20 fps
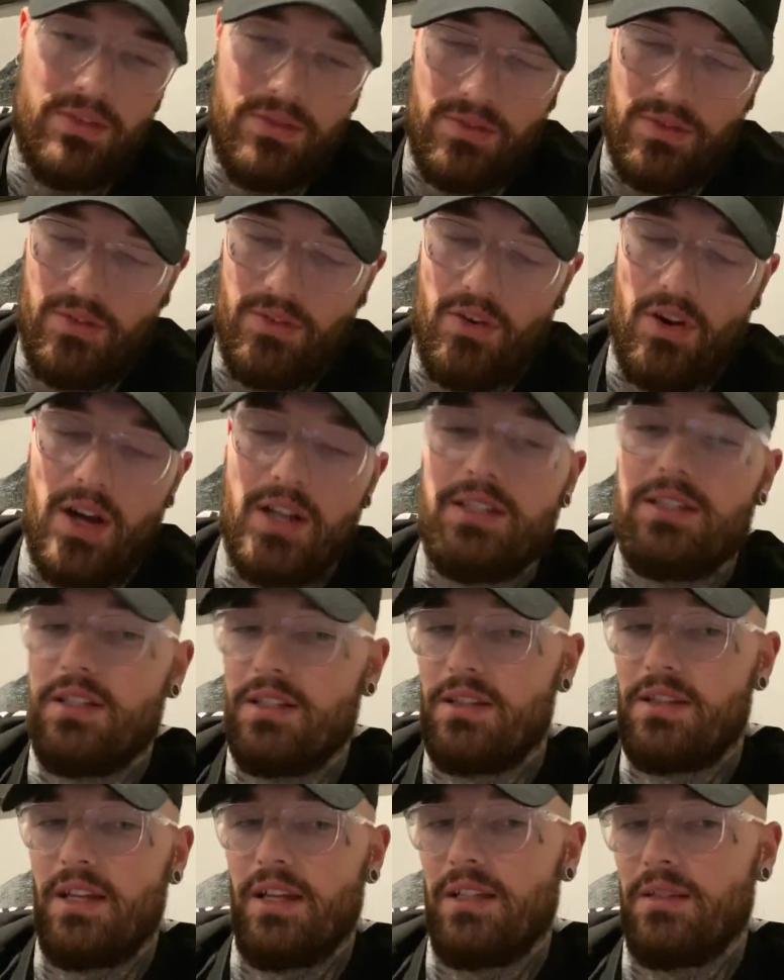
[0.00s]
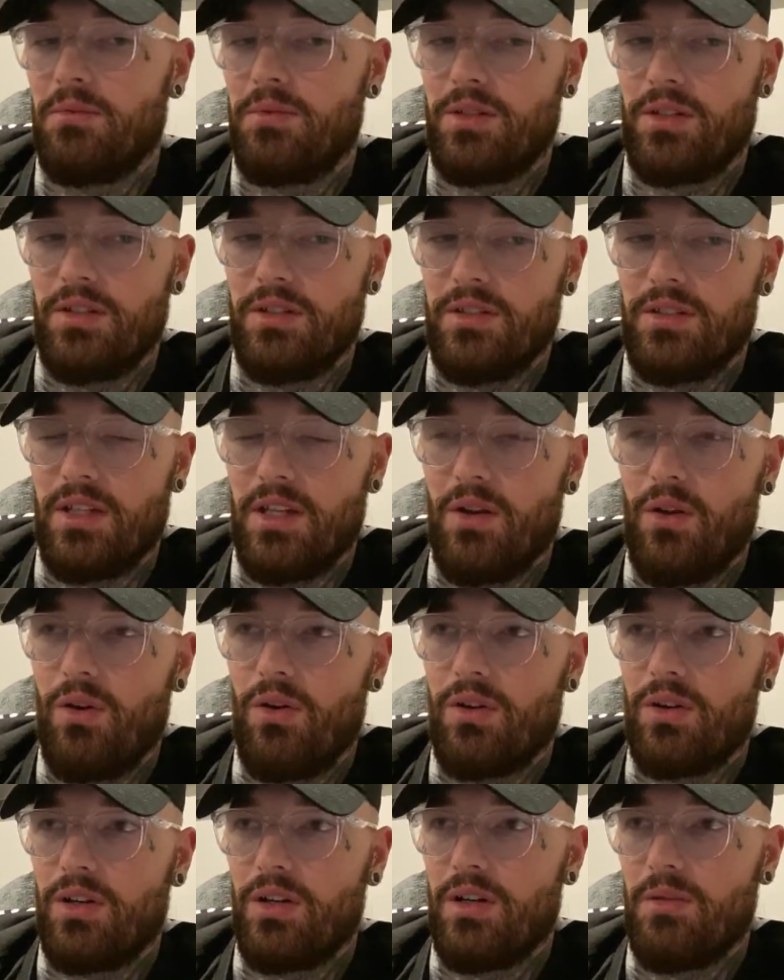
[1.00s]
variety of things, because they're
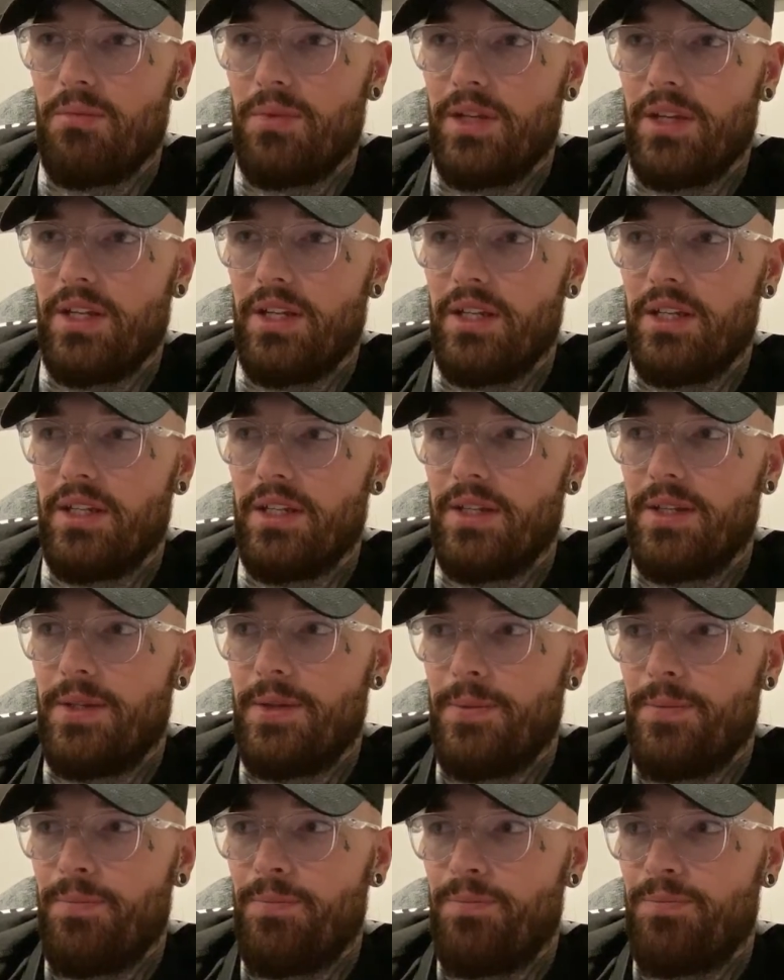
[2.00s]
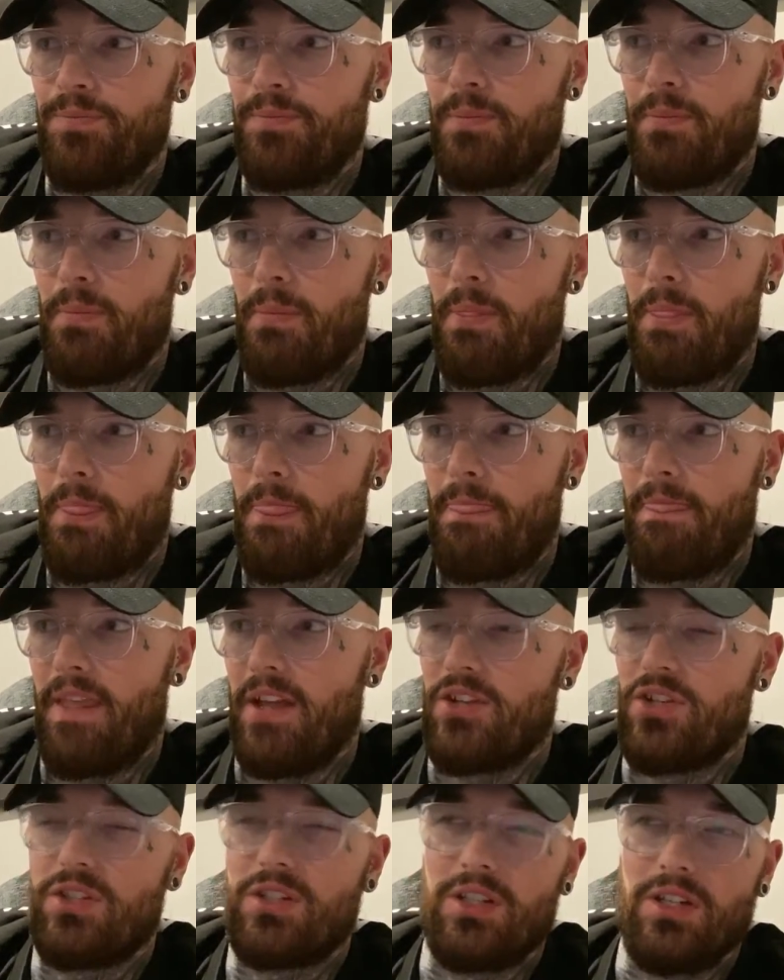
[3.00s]
not going to be. They're
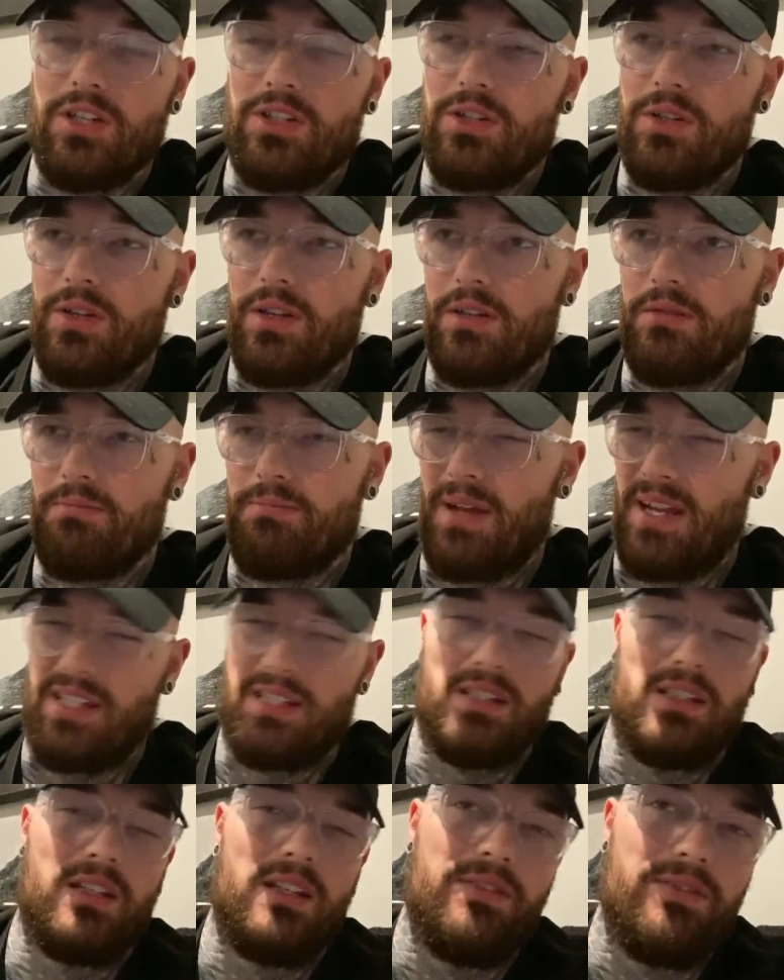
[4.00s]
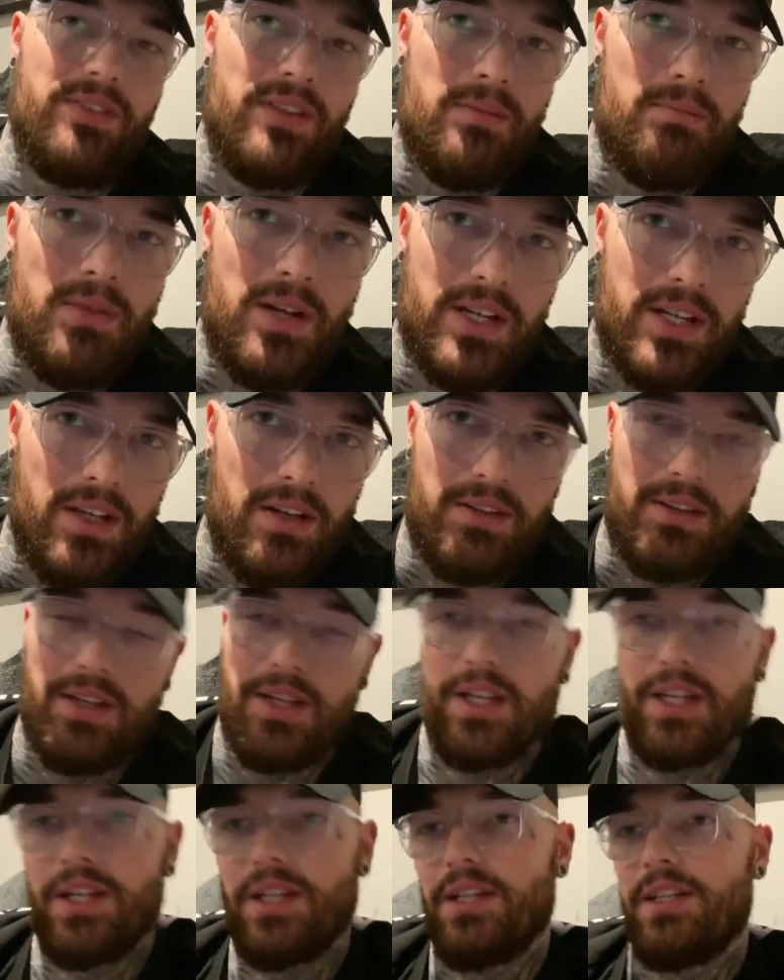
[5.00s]
just going to do it basically for the money, I
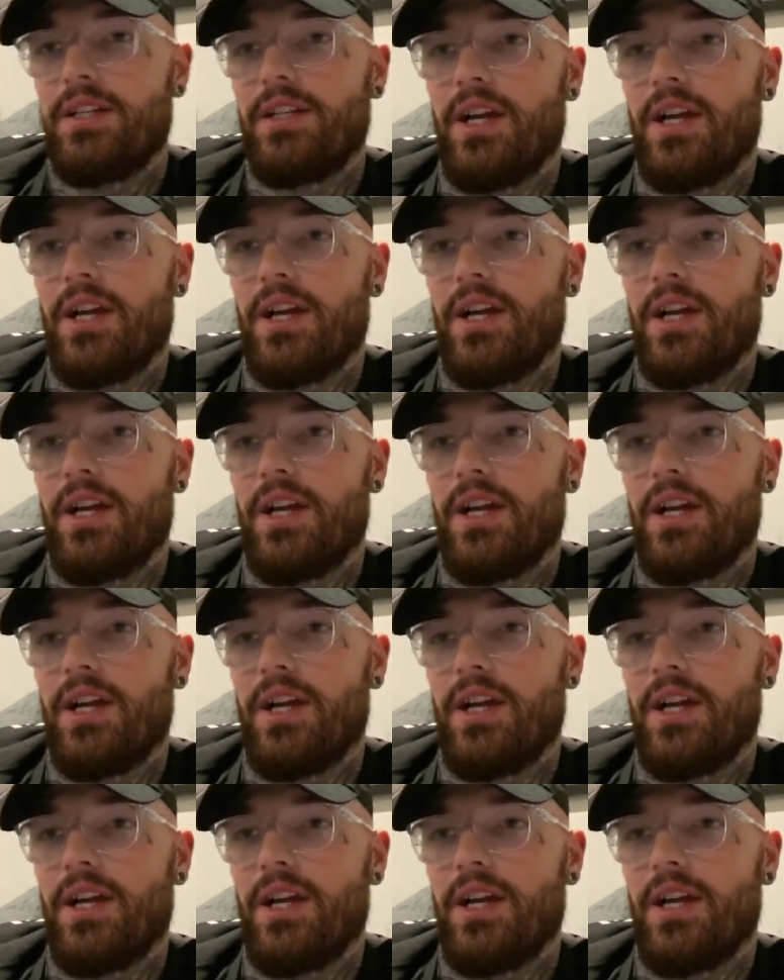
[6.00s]
think.